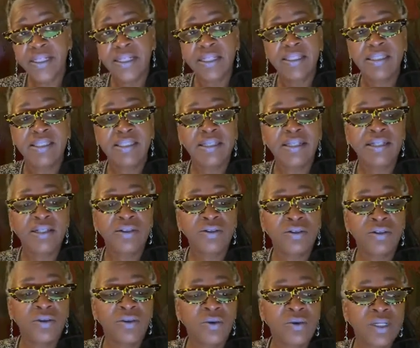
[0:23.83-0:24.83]
then
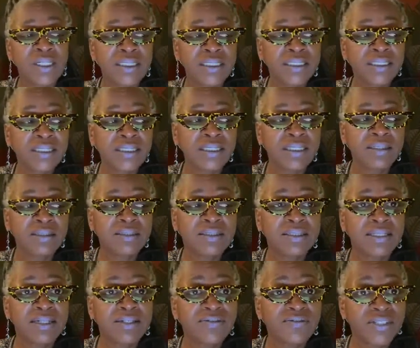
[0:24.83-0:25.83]
you're going to need a
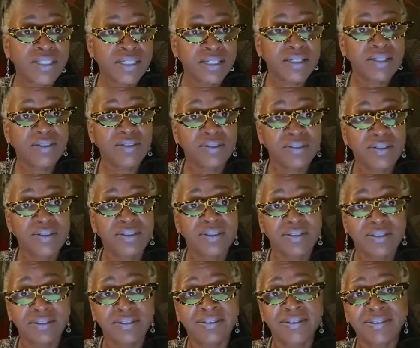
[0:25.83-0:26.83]
set of skills
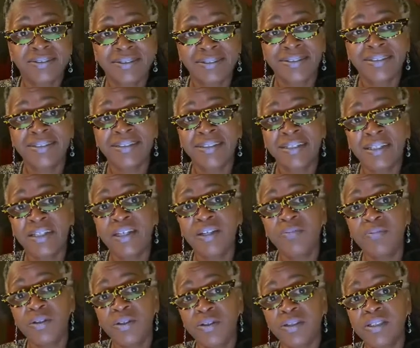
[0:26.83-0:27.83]
to
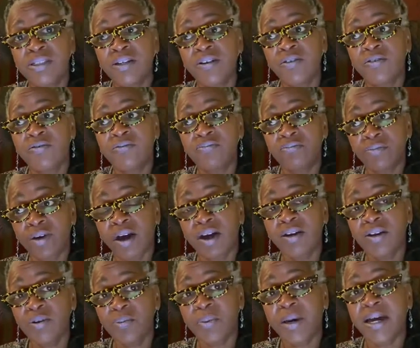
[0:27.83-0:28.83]
keep yourself
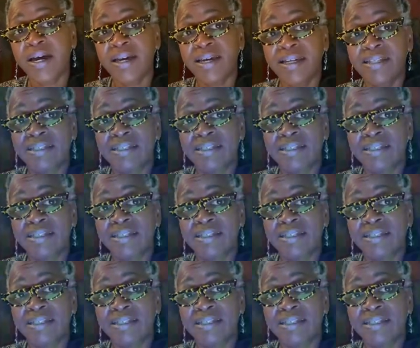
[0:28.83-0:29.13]
occupied.